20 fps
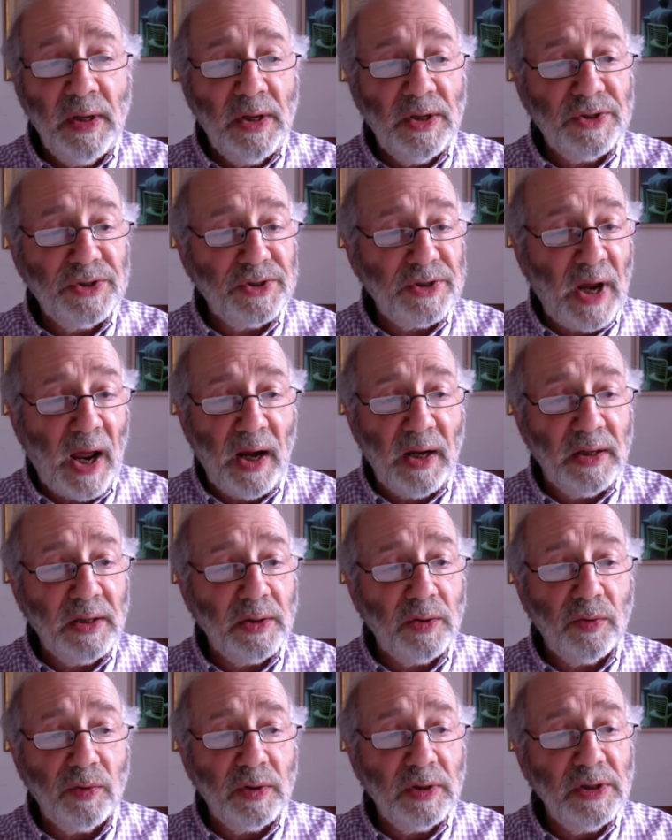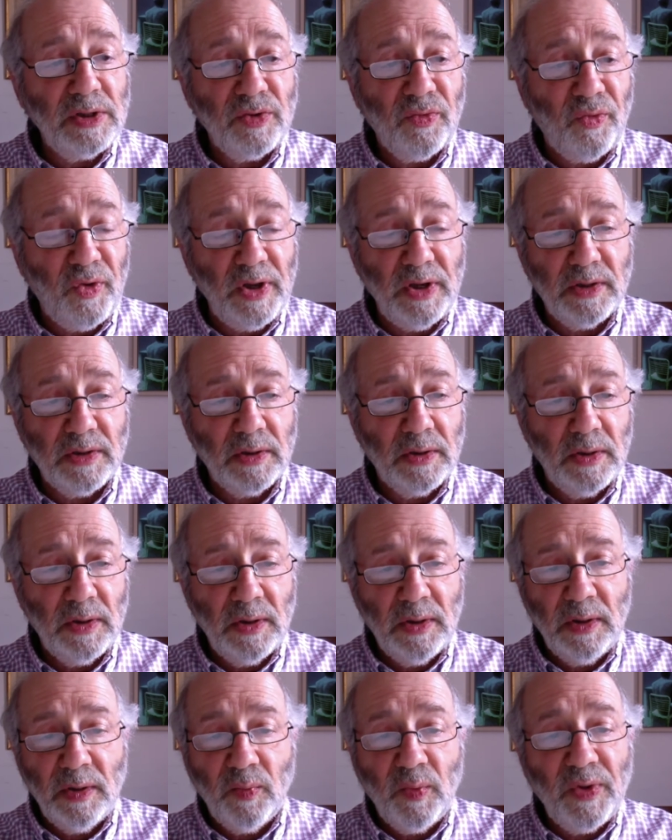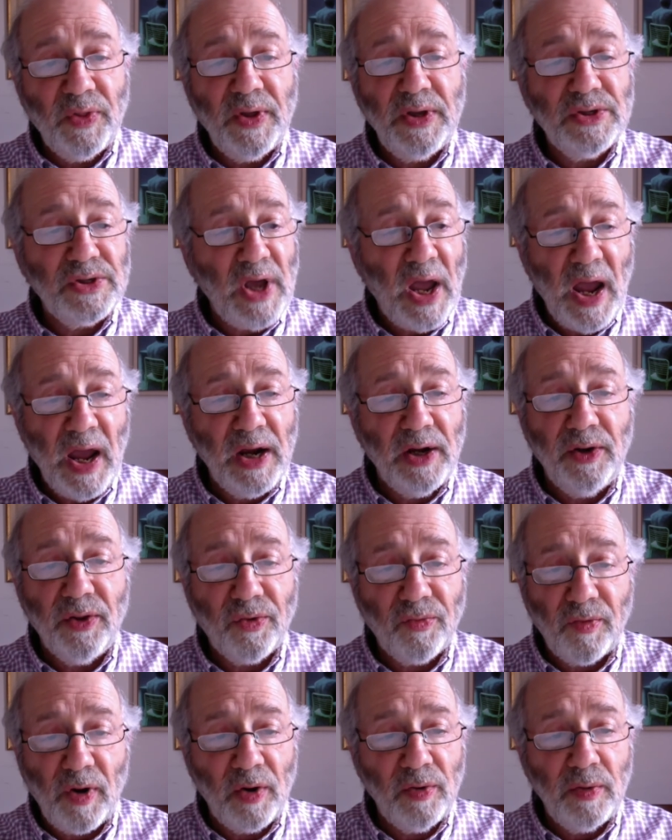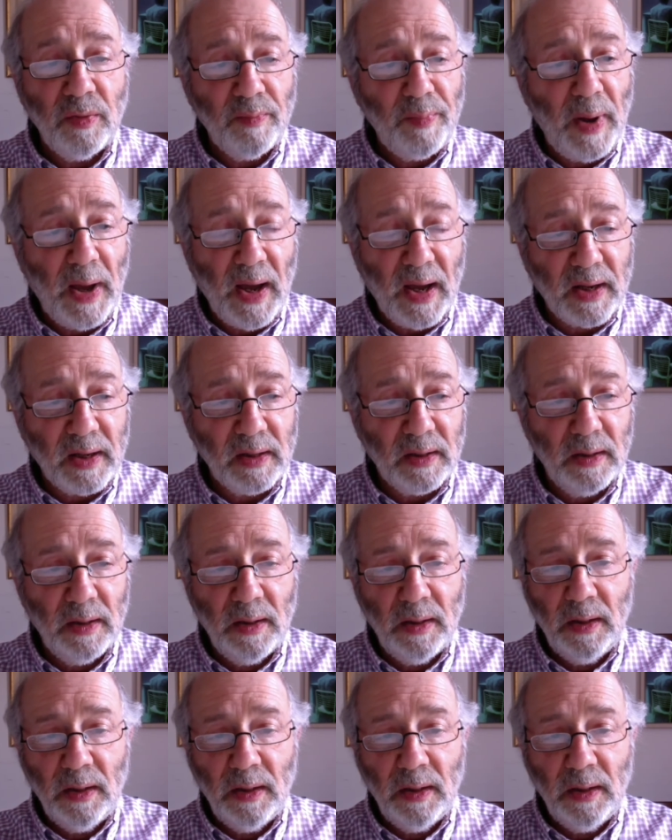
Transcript: standing on his feet with his head thrown back.